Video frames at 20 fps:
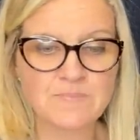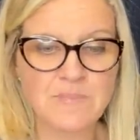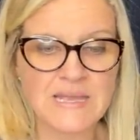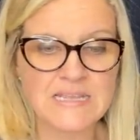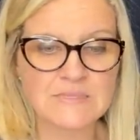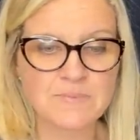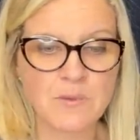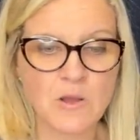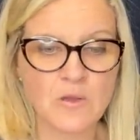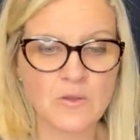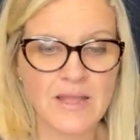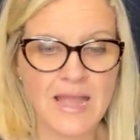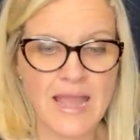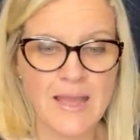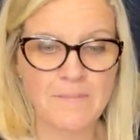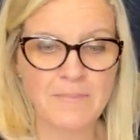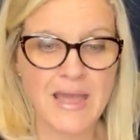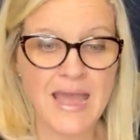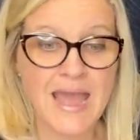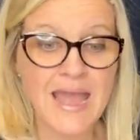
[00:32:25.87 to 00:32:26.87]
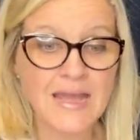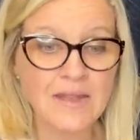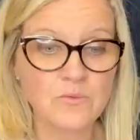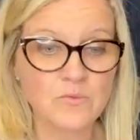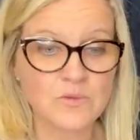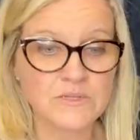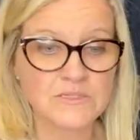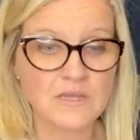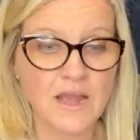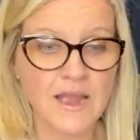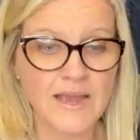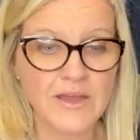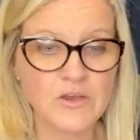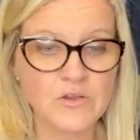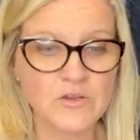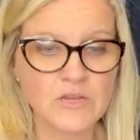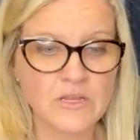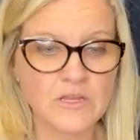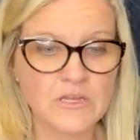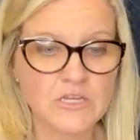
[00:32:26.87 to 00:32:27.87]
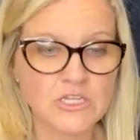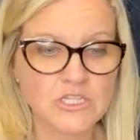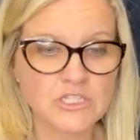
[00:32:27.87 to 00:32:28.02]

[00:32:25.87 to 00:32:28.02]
baseball cap hat, retired